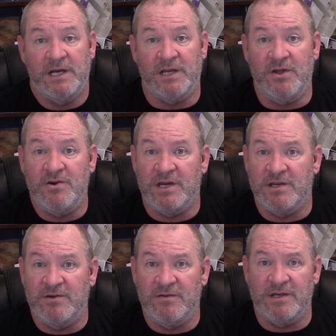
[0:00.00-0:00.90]
And you
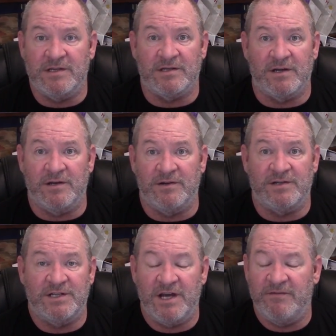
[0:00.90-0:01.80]
can do this on your
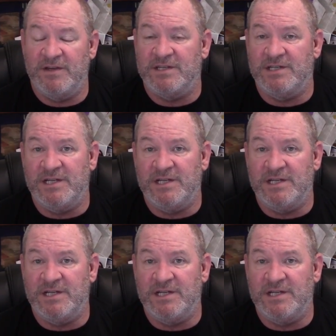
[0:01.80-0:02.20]
Chevys,